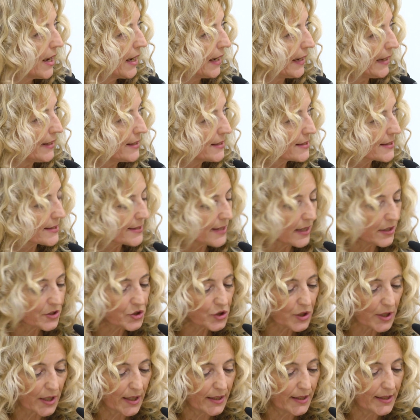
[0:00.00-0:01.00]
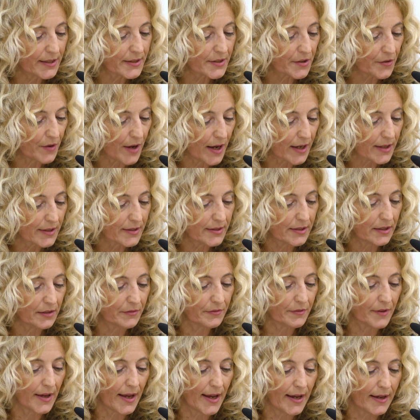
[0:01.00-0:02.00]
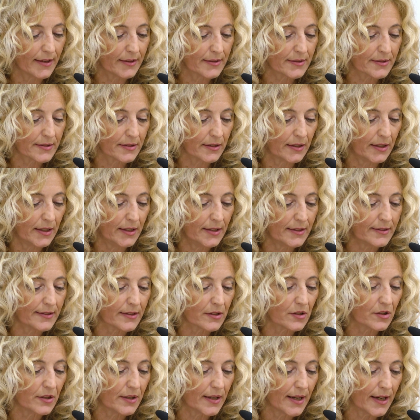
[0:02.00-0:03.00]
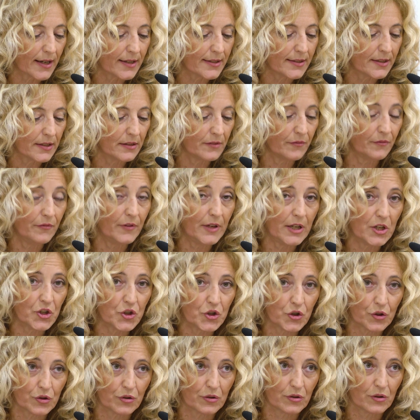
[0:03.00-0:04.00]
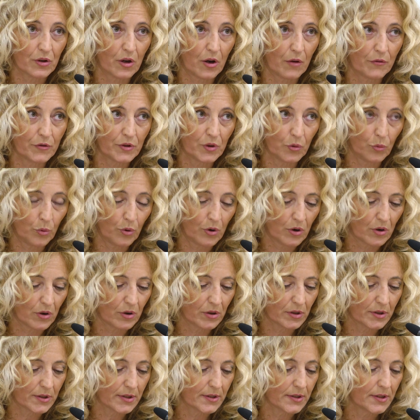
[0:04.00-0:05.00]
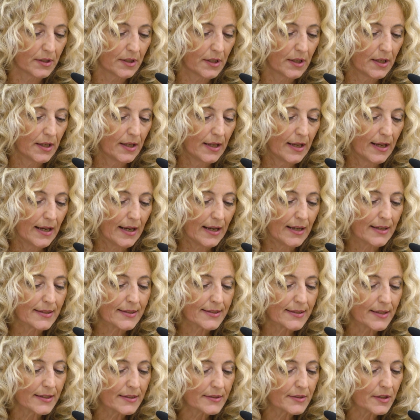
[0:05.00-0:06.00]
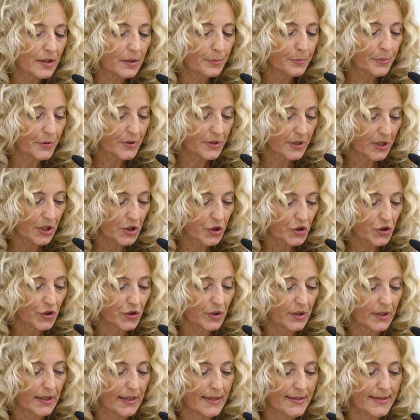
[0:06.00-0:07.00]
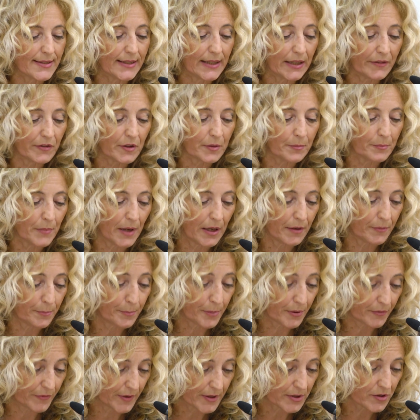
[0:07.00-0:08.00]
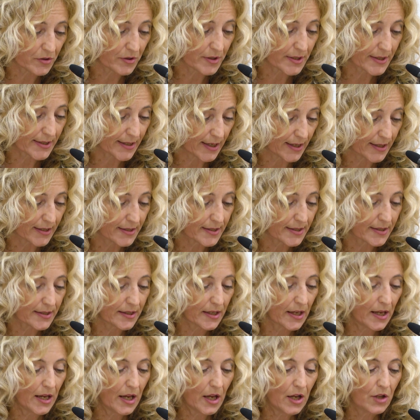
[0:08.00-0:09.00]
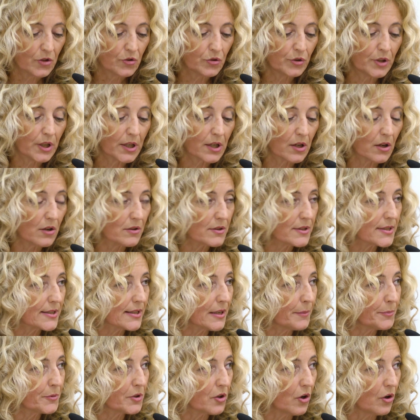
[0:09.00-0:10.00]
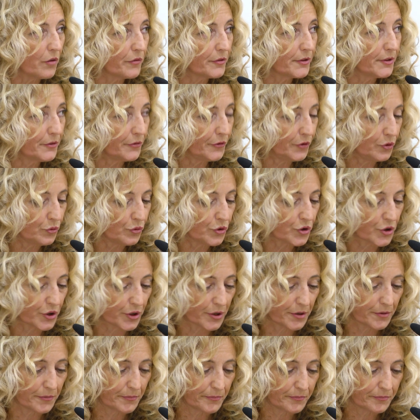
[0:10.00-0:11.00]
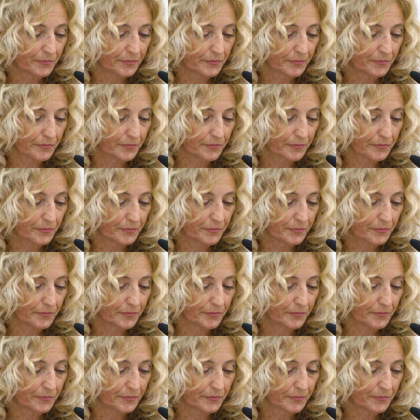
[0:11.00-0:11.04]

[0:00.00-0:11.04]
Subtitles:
In such an interactive and interconnected vision of the world, a central position is given by Professor Sachs to the concept of the future.